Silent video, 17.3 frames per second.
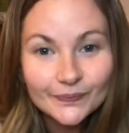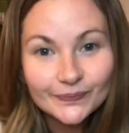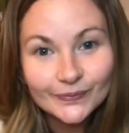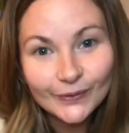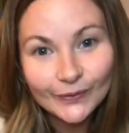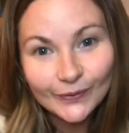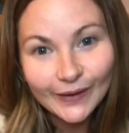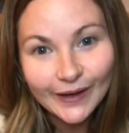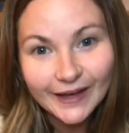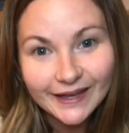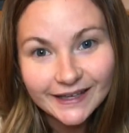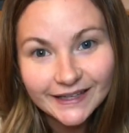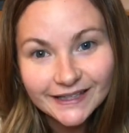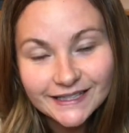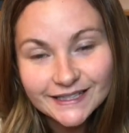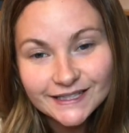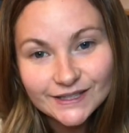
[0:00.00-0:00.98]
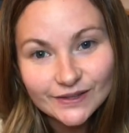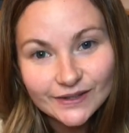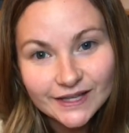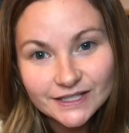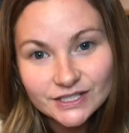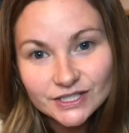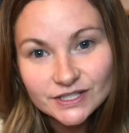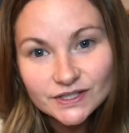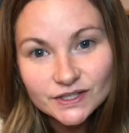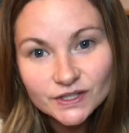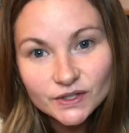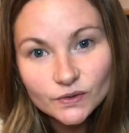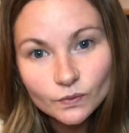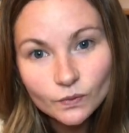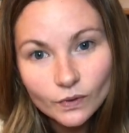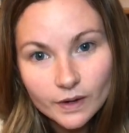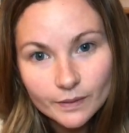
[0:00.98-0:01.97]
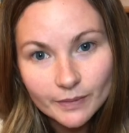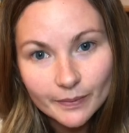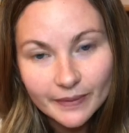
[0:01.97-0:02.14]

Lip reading: Okay, so that's just a good warm-up